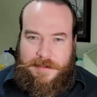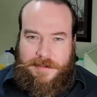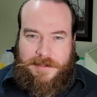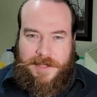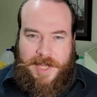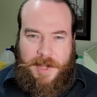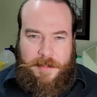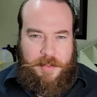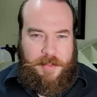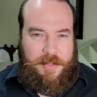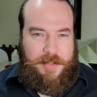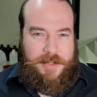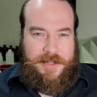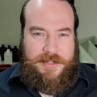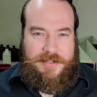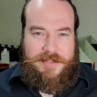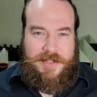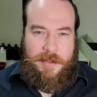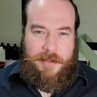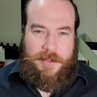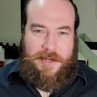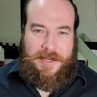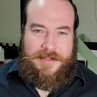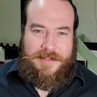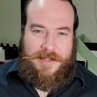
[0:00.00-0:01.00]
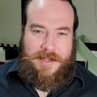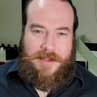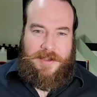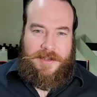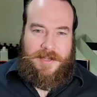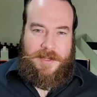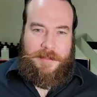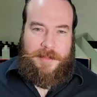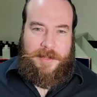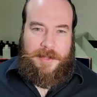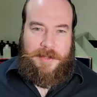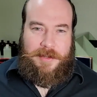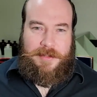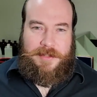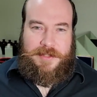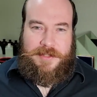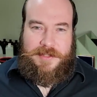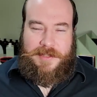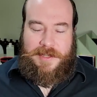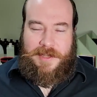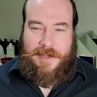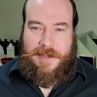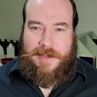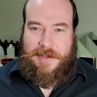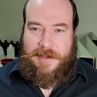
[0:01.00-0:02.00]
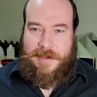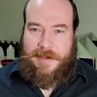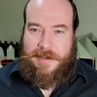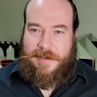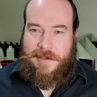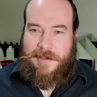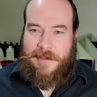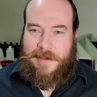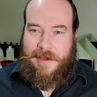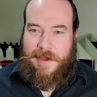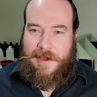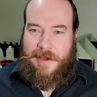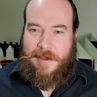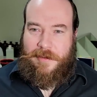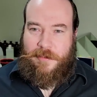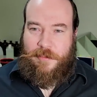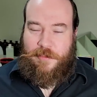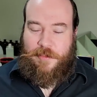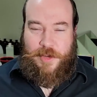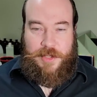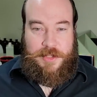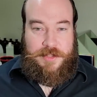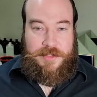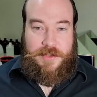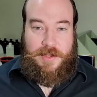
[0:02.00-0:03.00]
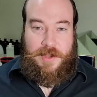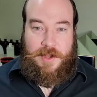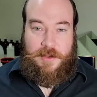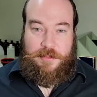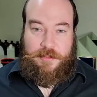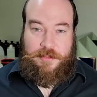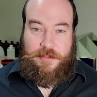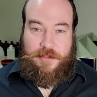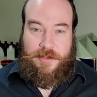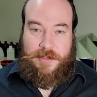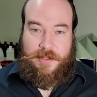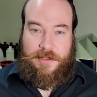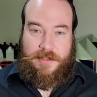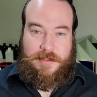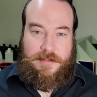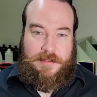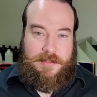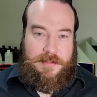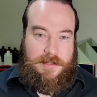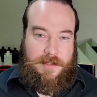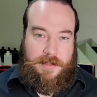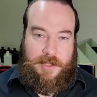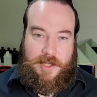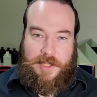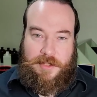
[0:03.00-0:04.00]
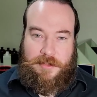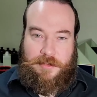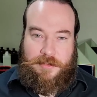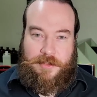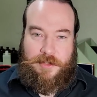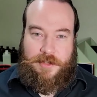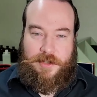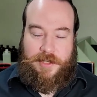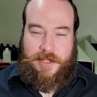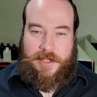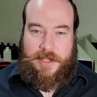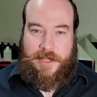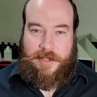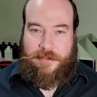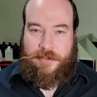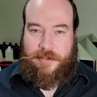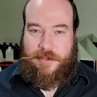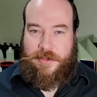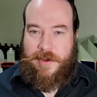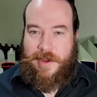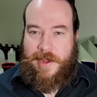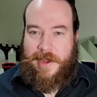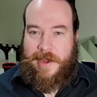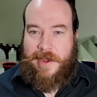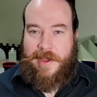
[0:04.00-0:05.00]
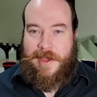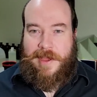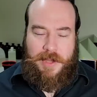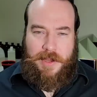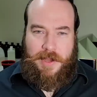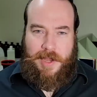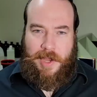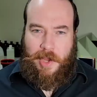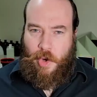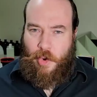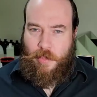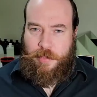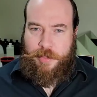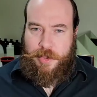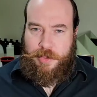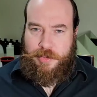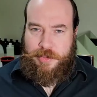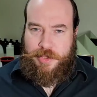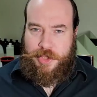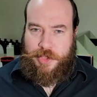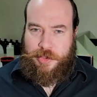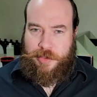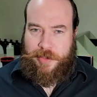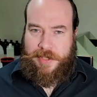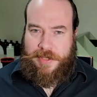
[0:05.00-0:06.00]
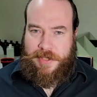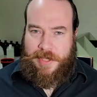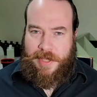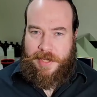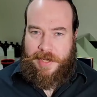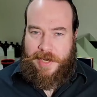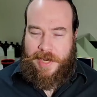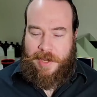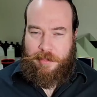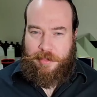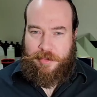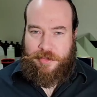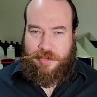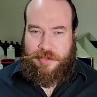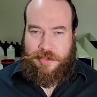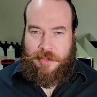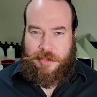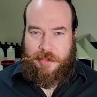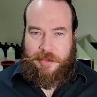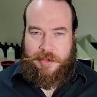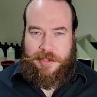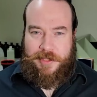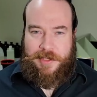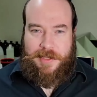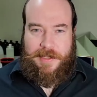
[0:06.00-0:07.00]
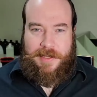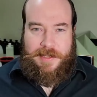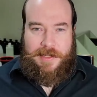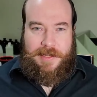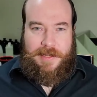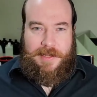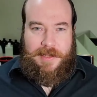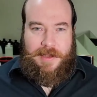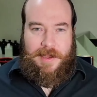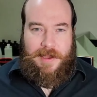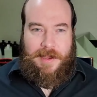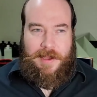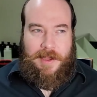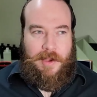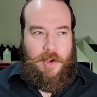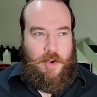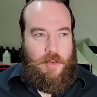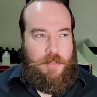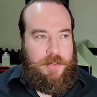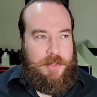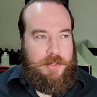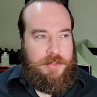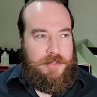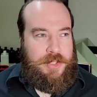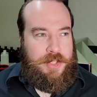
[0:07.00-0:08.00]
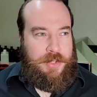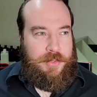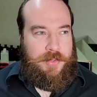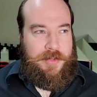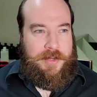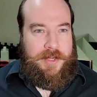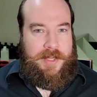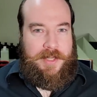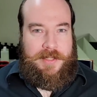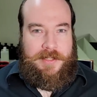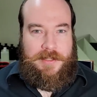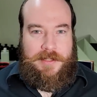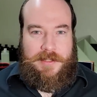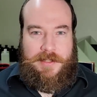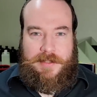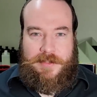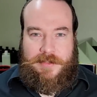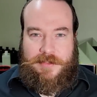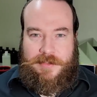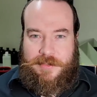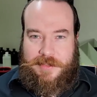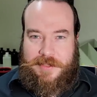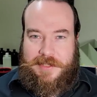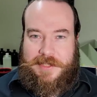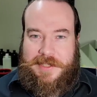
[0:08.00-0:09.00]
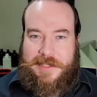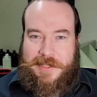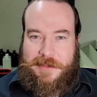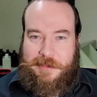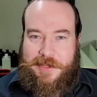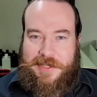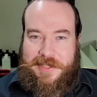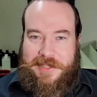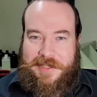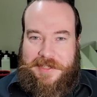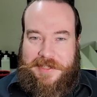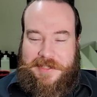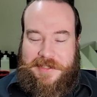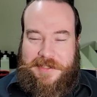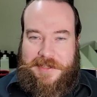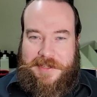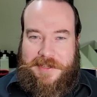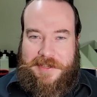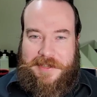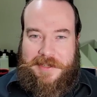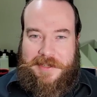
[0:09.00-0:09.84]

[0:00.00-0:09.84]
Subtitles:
Couple things I want to talk about. First off, concerning yesterday, I hope you enjoyed that episode. I hope you enjoyed seeing me